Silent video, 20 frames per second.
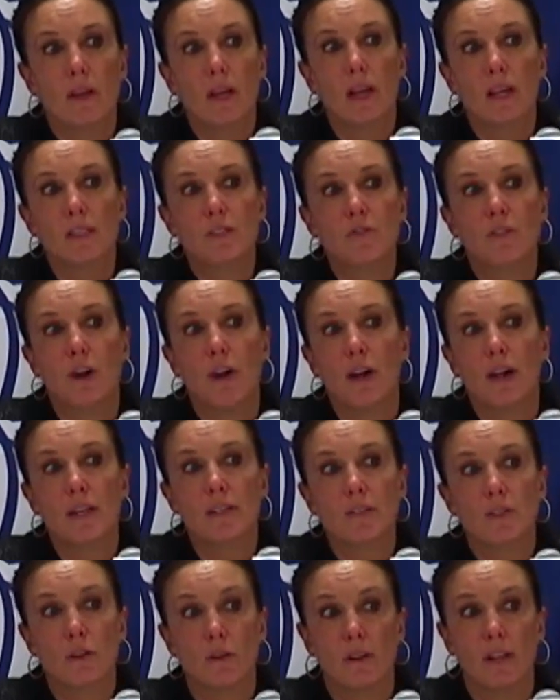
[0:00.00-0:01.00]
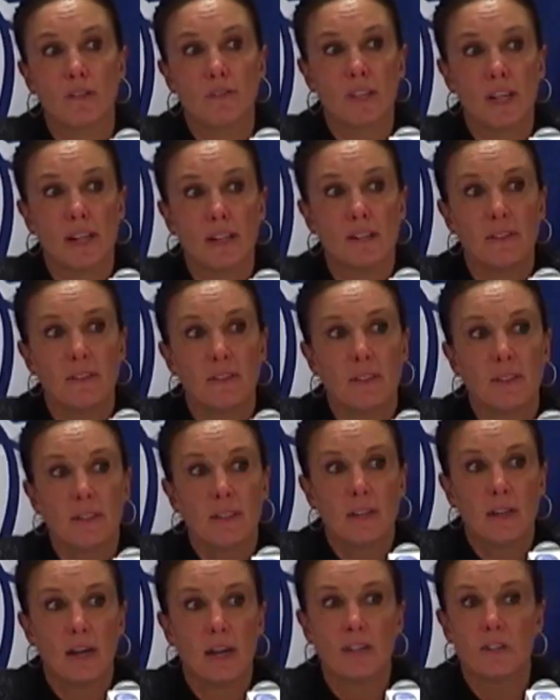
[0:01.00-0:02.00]
As far as her left hand?
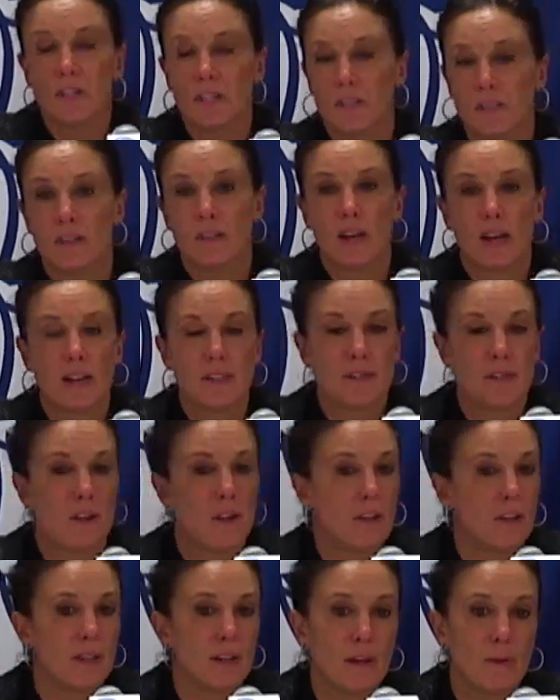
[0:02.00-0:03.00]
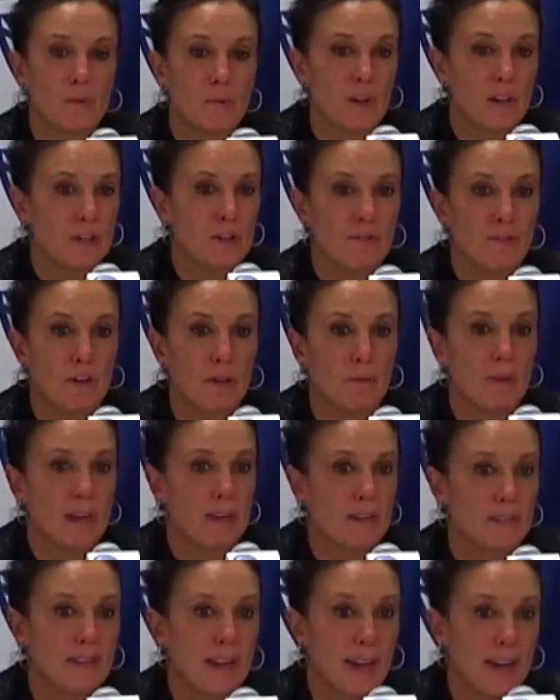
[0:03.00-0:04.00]
I saw it. I was watching film
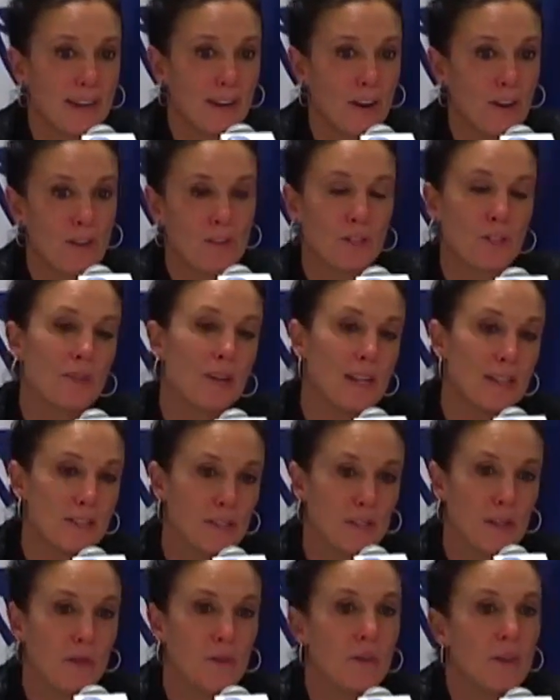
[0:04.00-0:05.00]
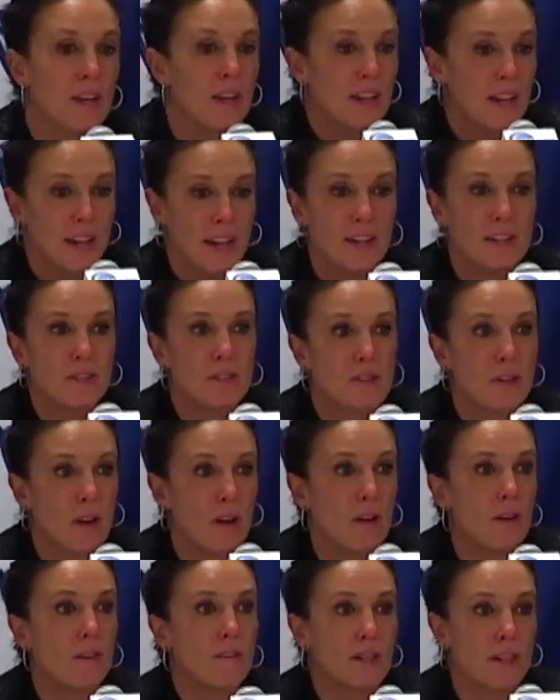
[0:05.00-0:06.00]
last night or two nights ago, and
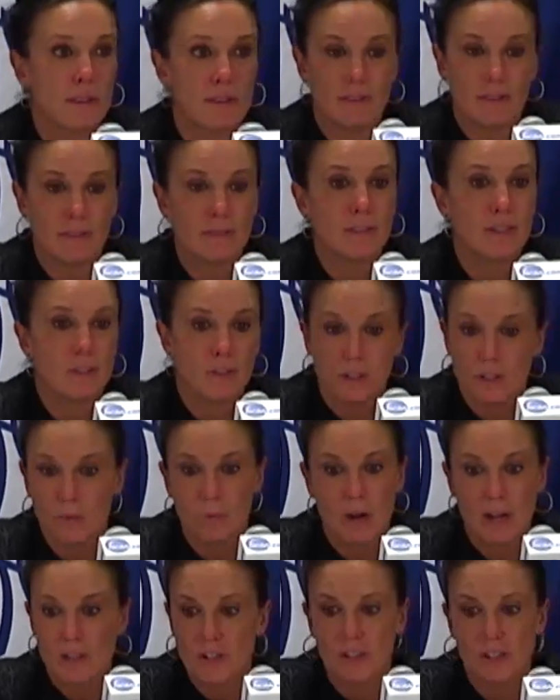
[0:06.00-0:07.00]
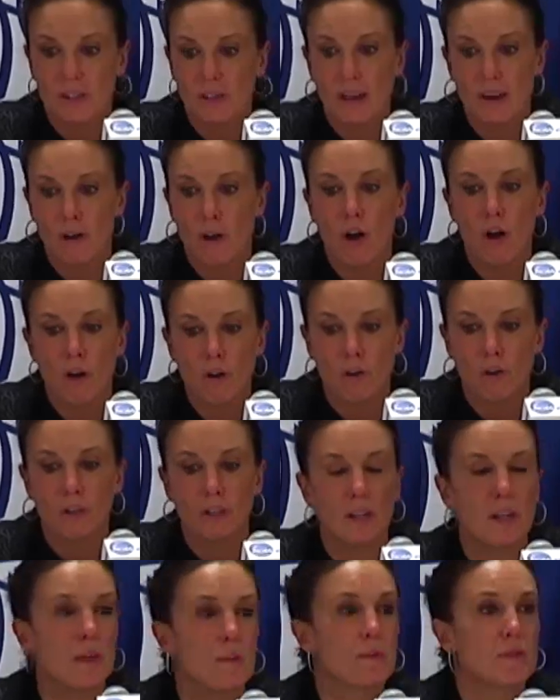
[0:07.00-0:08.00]
saw that, you know, just watched a lot, all her
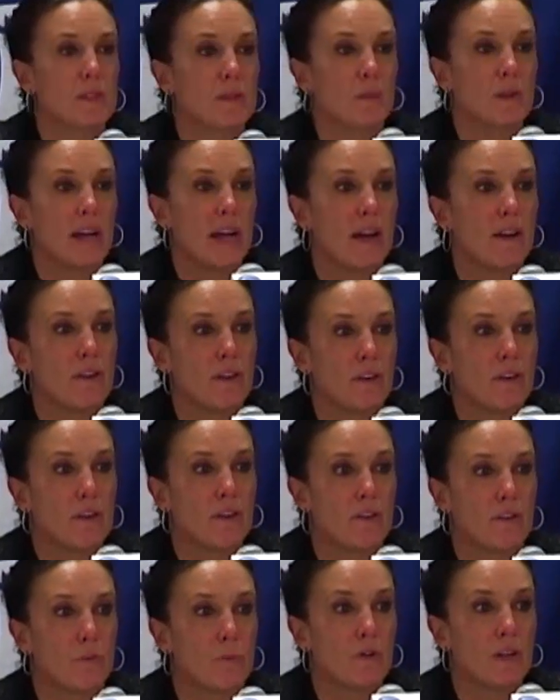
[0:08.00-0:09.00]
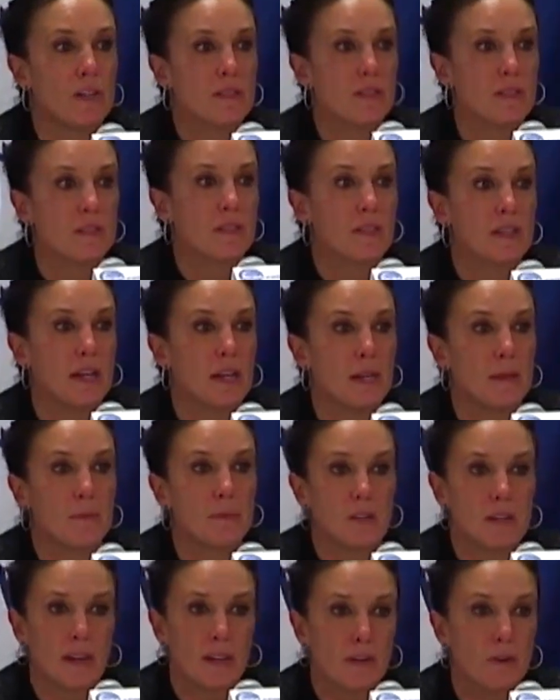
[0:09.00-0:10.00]
clips that we had on her in six
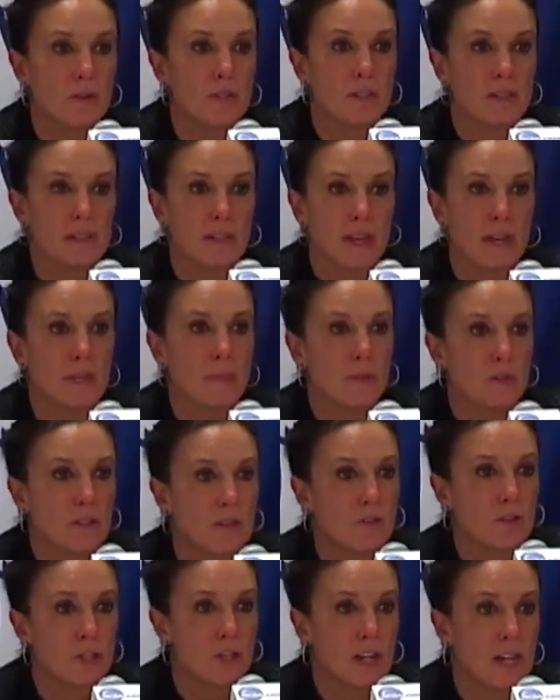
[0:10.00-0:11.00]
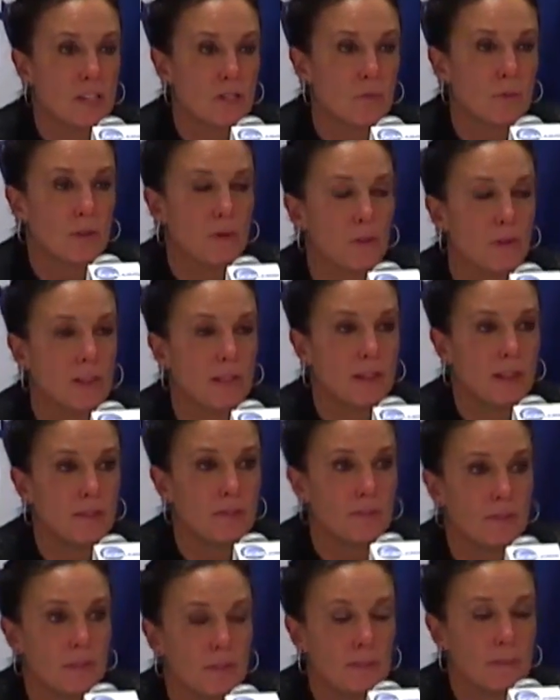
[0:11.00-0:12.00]
games, and I noticed that 90% of her shots were going
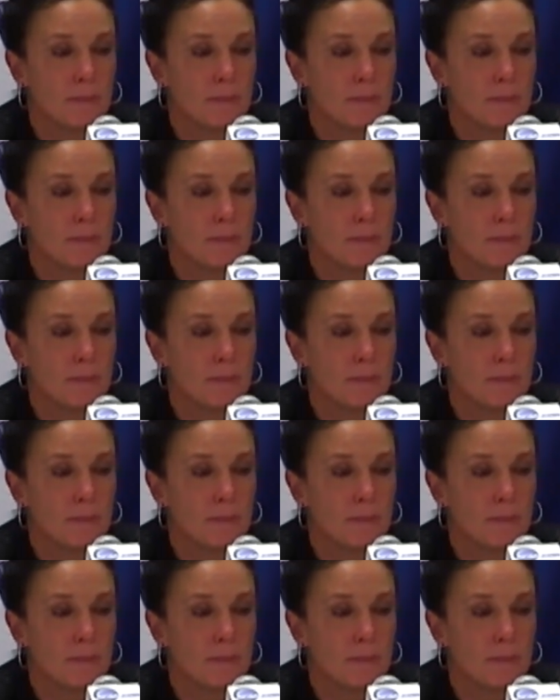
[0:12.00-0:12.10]
left.